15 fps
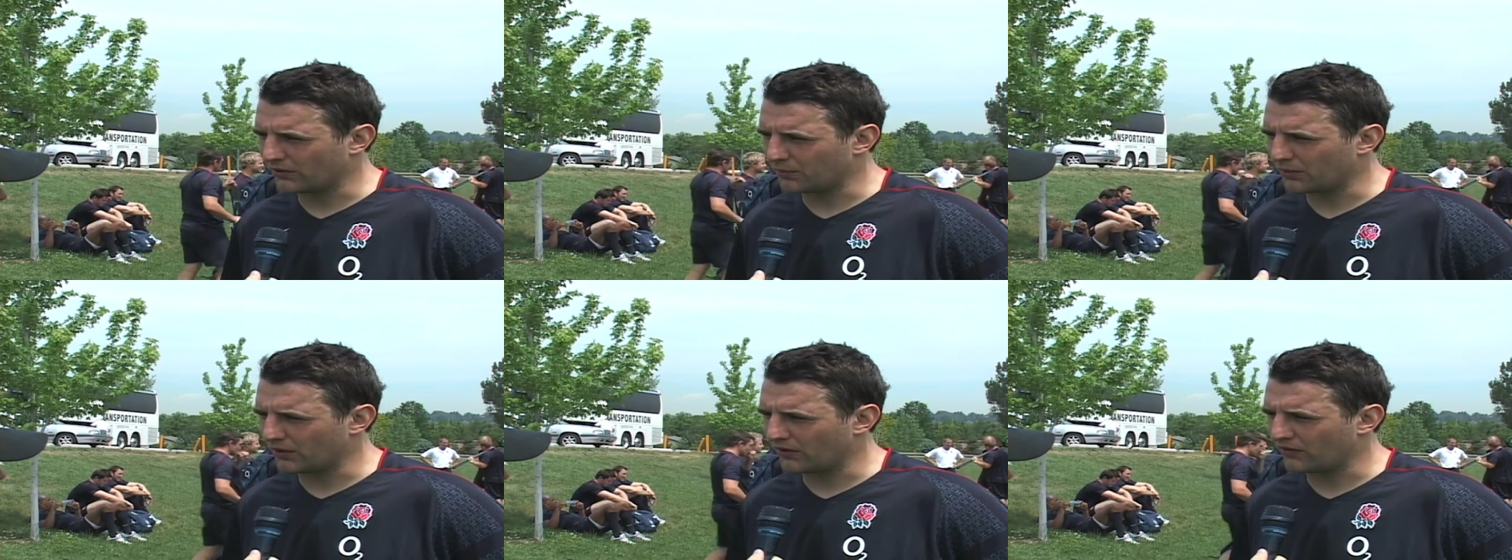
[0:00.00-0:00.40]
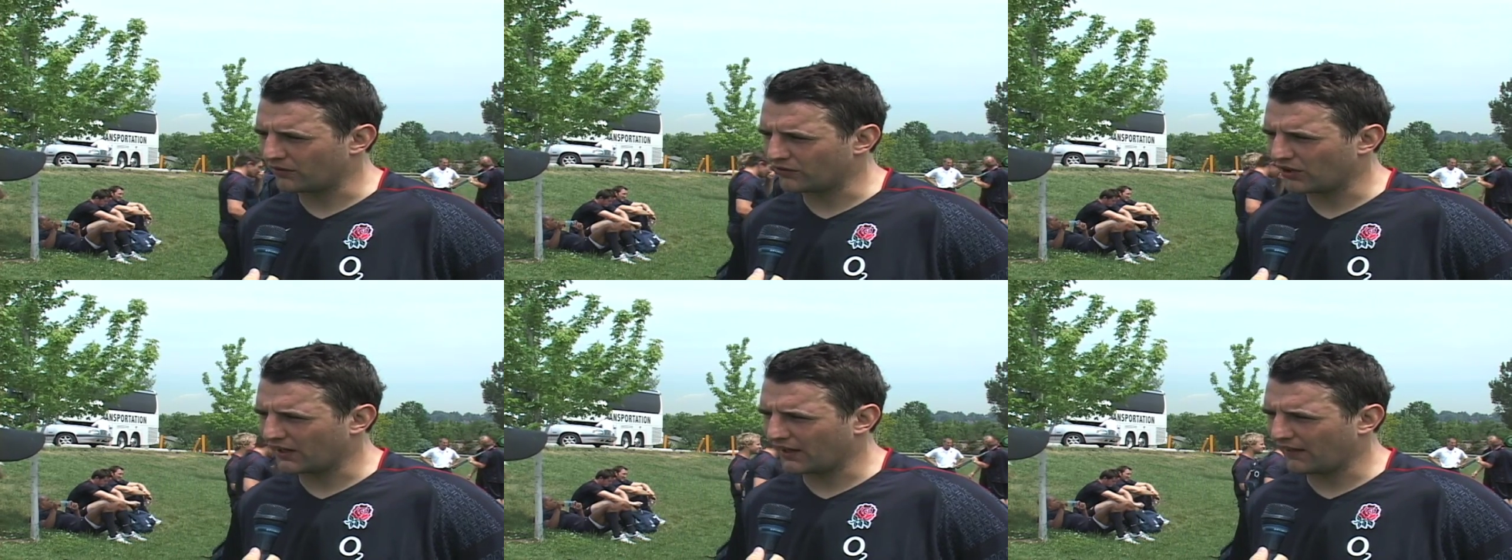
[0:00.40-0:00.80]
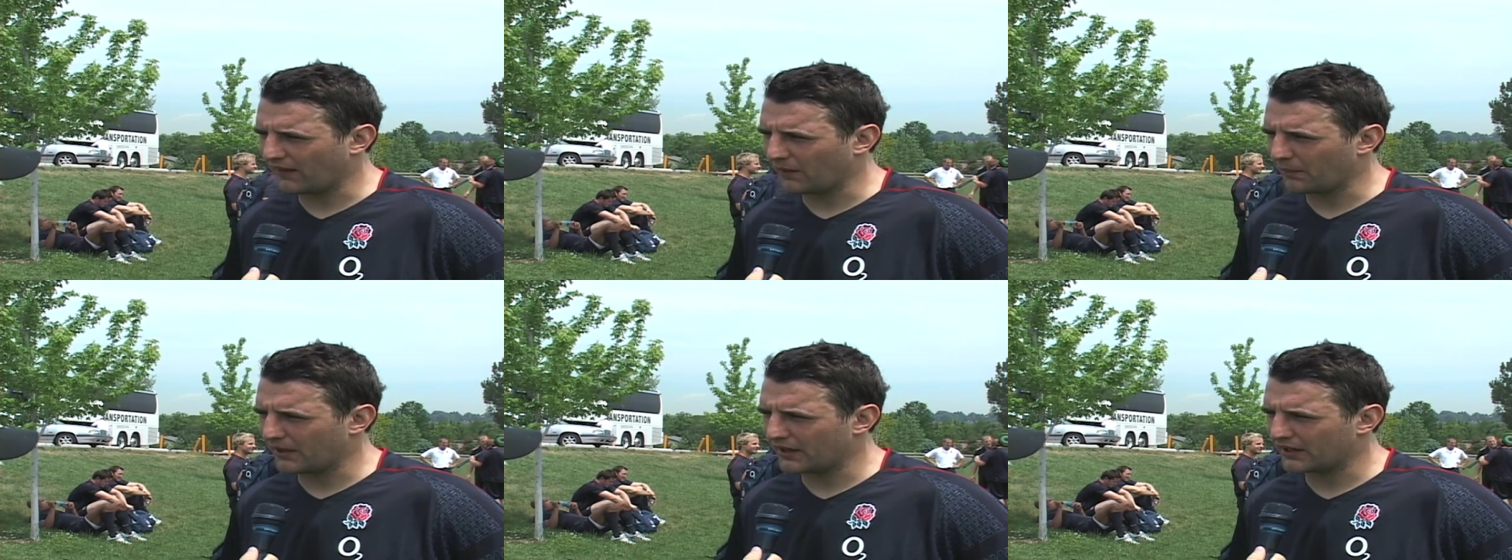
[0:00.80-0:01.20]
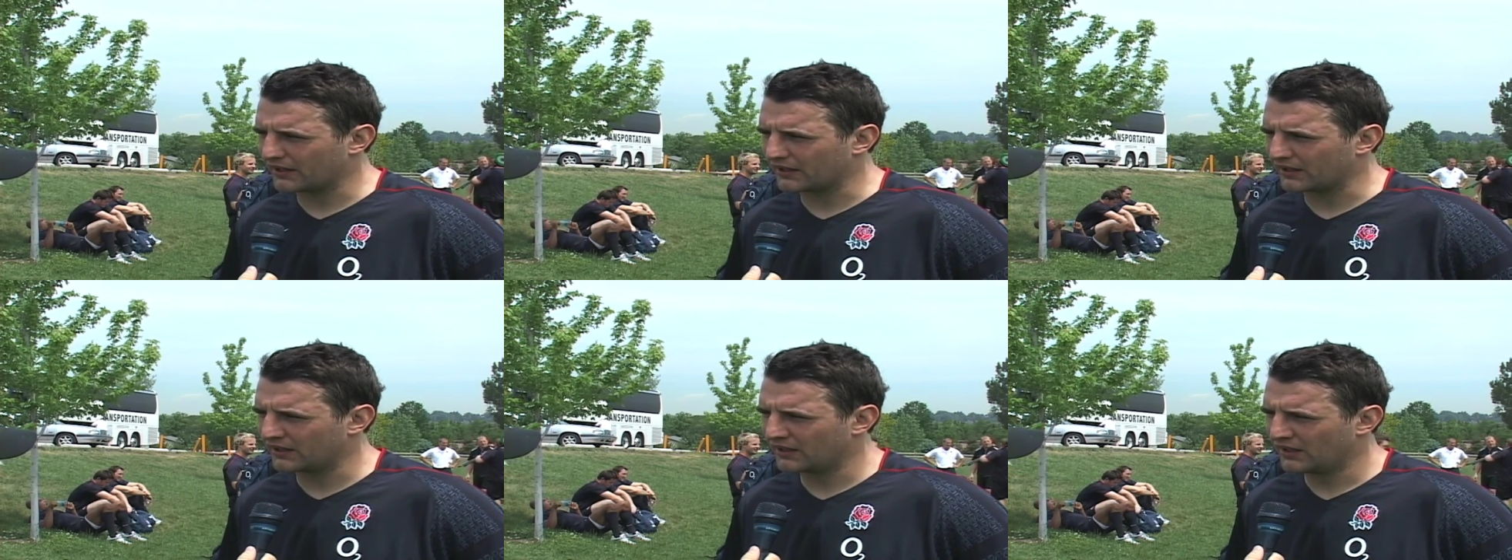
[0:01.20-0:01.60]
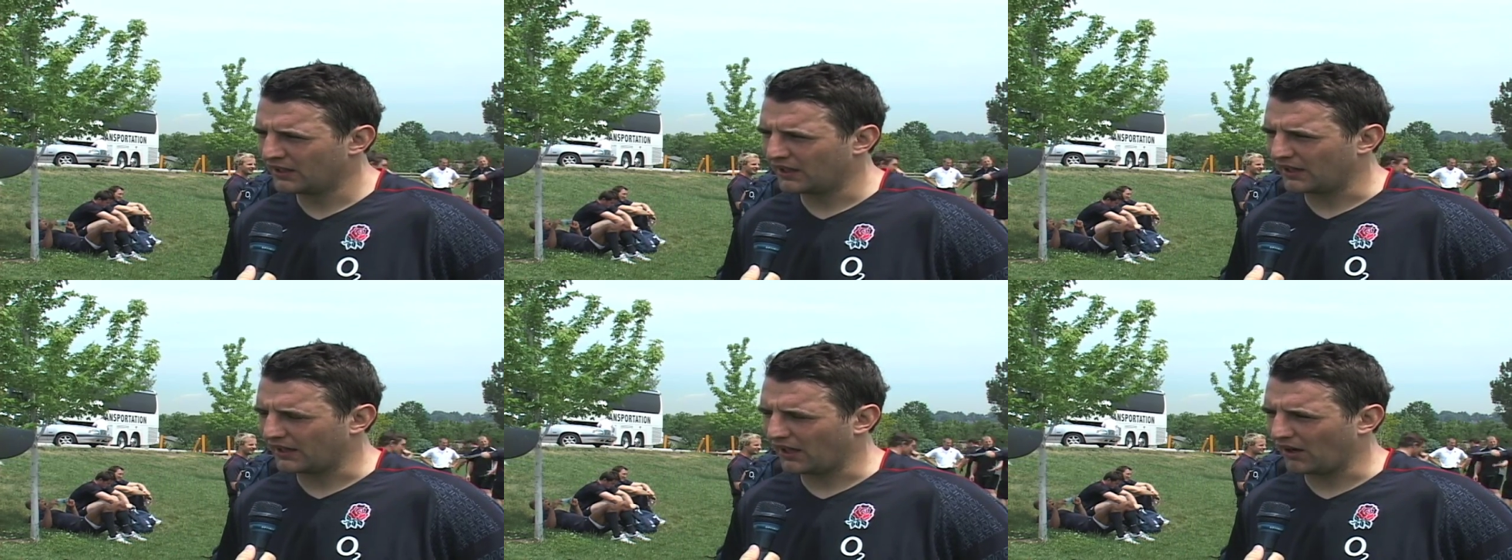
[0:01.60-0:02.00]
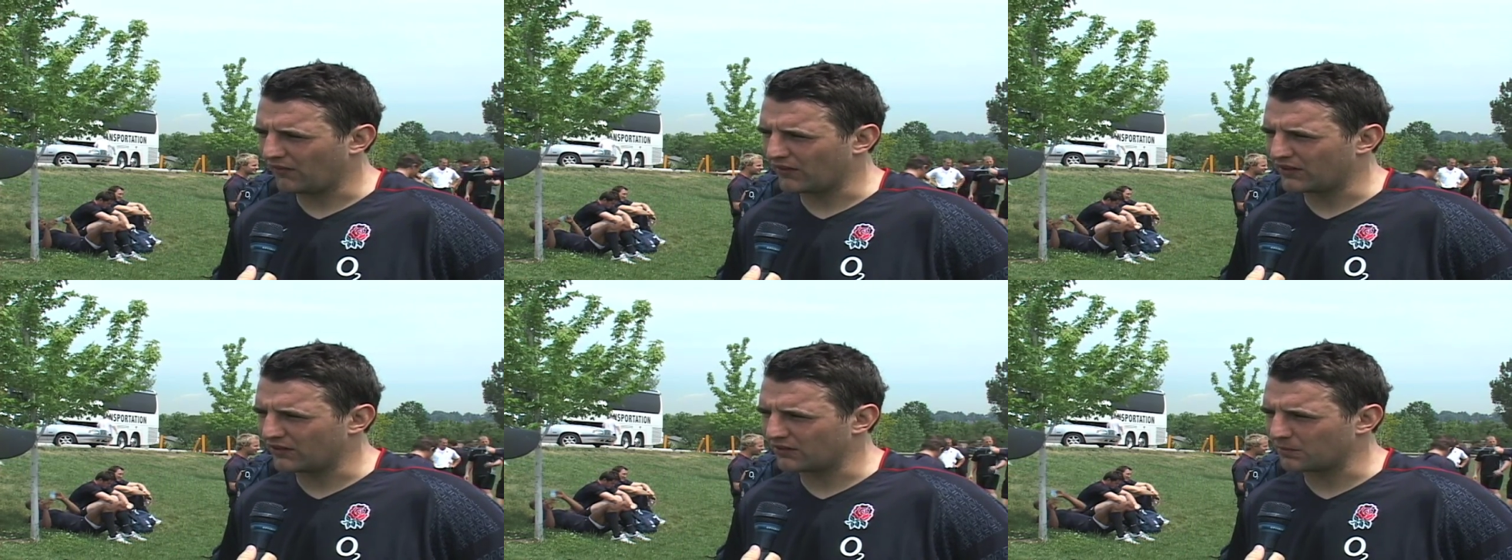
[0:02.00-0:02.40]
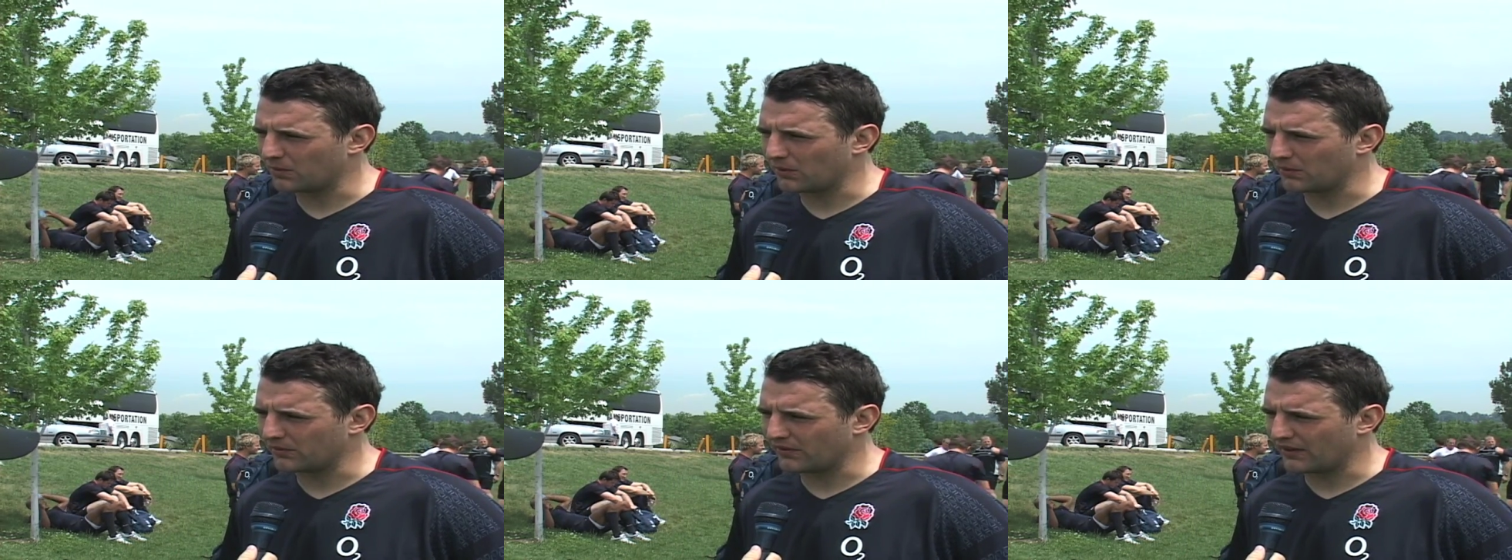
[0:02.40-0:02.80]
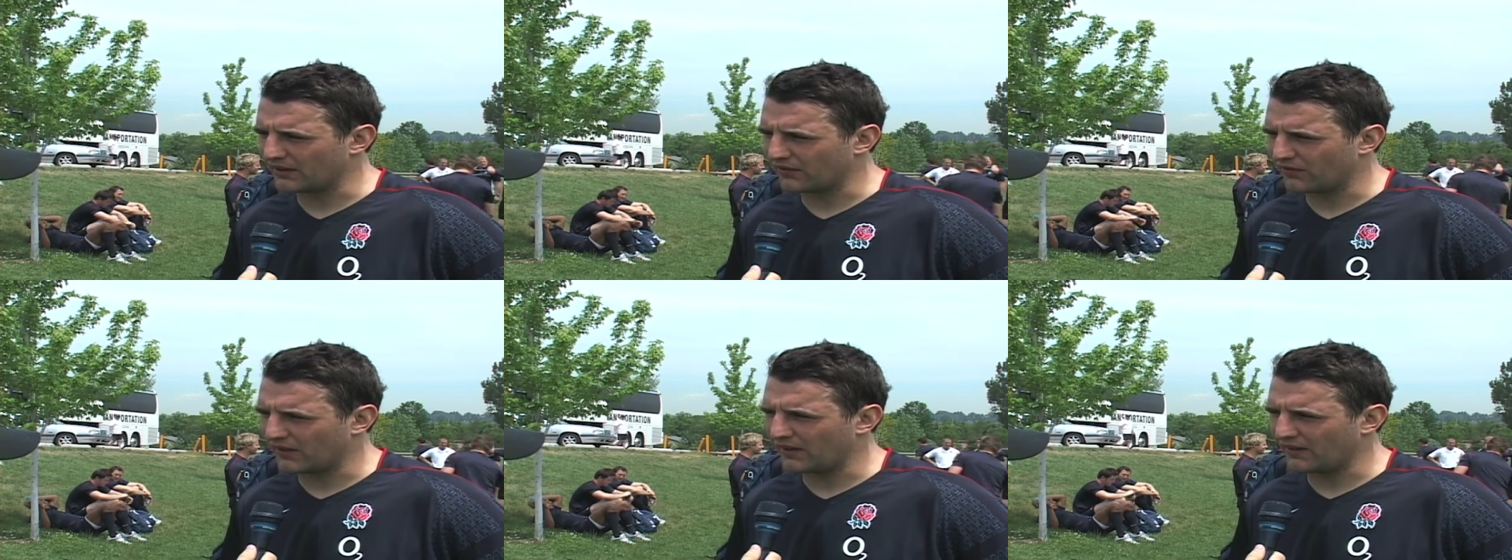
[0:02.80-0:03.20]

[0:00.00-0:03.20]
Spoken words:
to prove to try and get that back and get over the disappointment of that defeat.